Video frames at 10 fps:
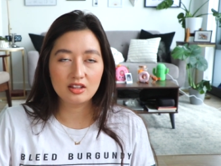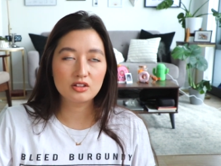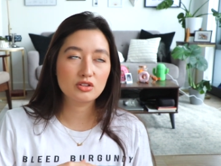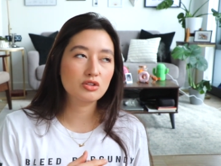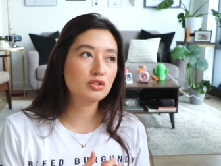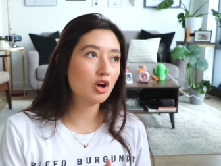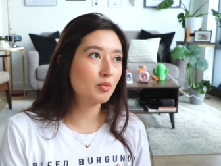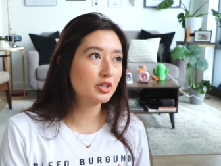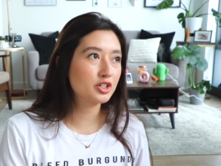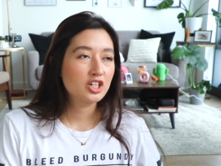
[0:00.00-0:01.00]
And there's so
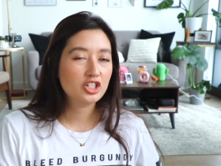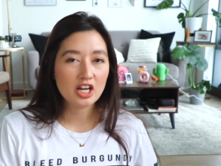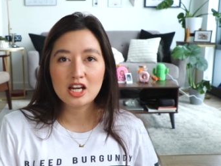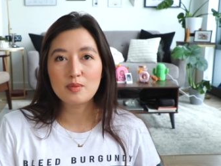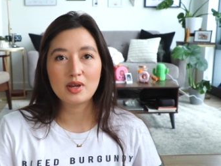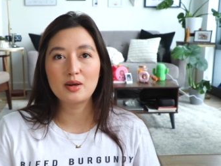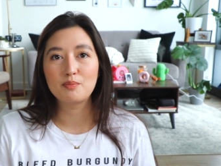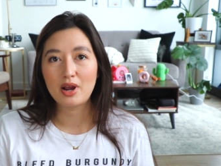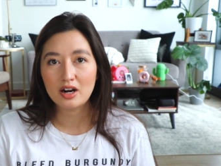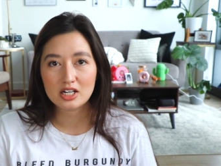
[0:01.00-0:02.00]
much shame and
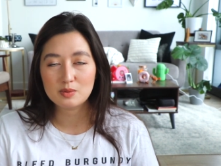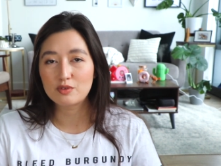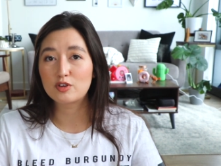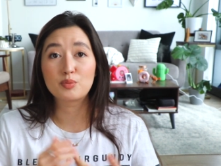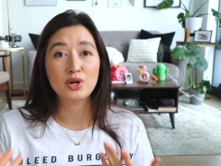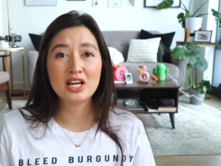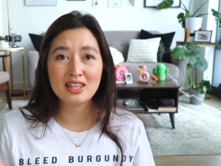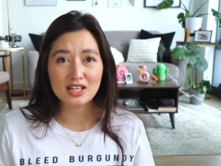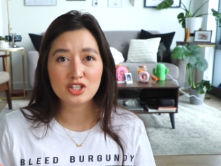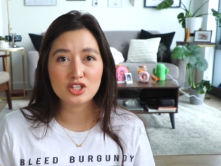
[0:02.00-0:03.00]
embarrassment for breaking
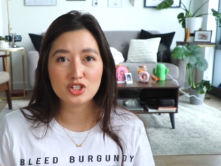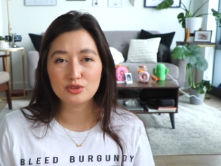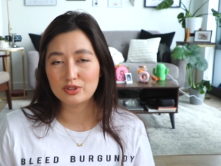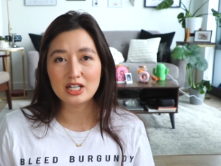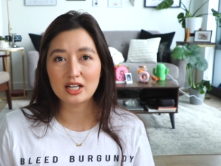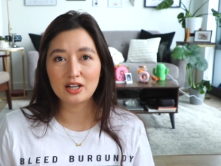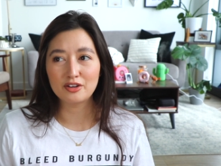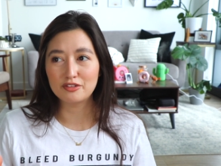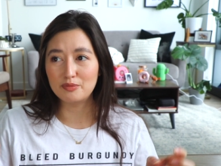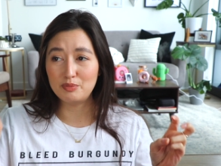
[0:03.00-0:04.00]
that streak
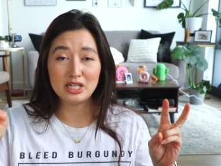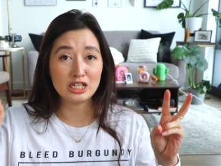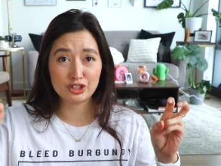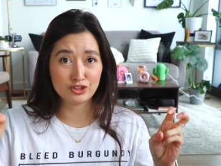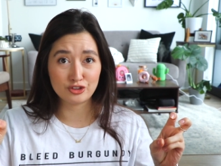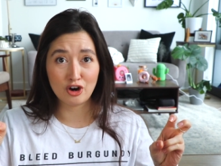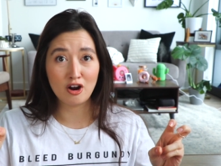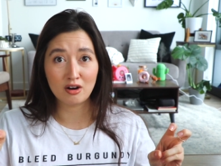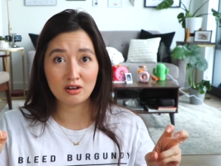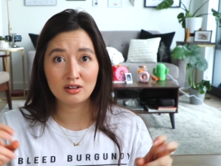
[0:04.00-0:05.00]
of being
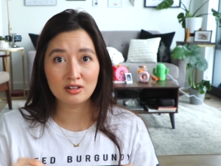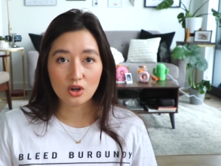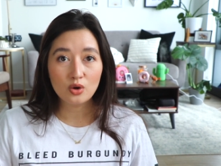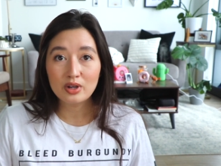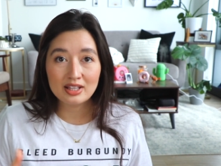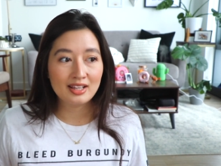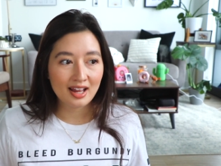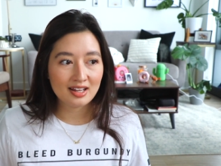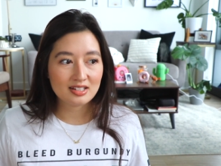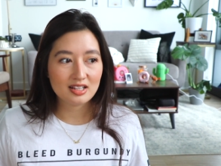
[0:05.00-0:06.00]
strong. So in the
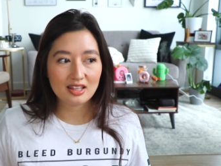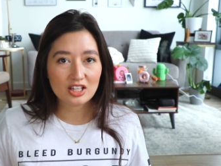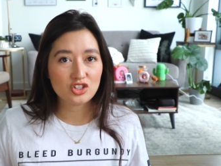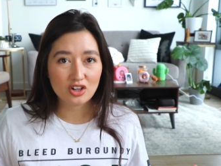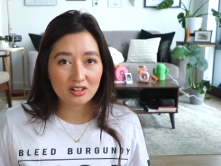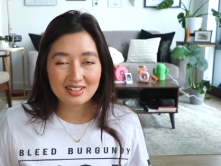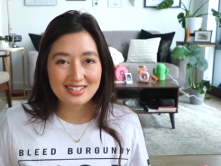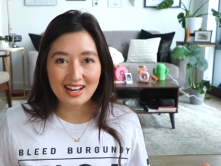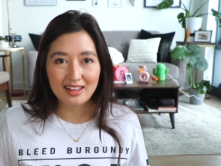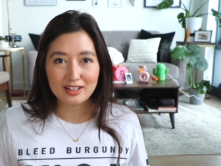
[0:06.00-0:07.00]
end, they struggle in
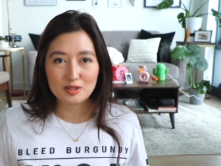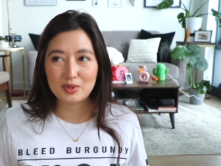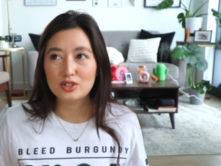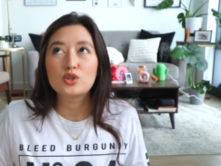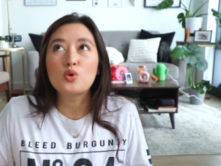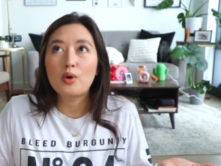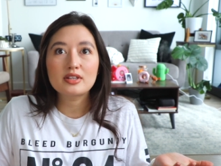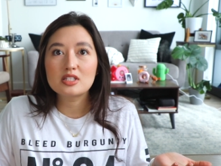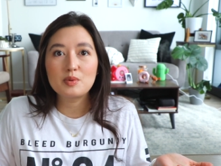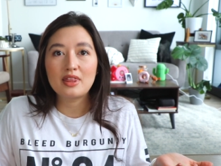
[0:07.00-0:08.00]
silence because who
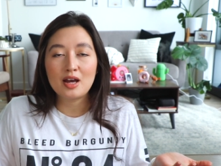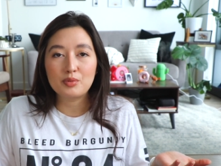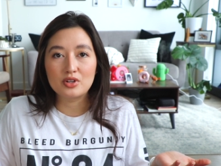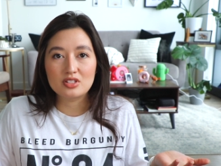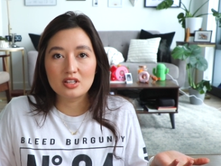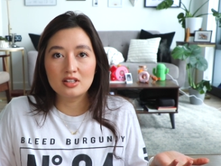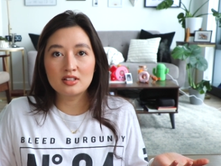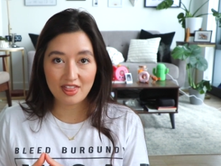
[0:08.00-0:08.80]
wants to be that person?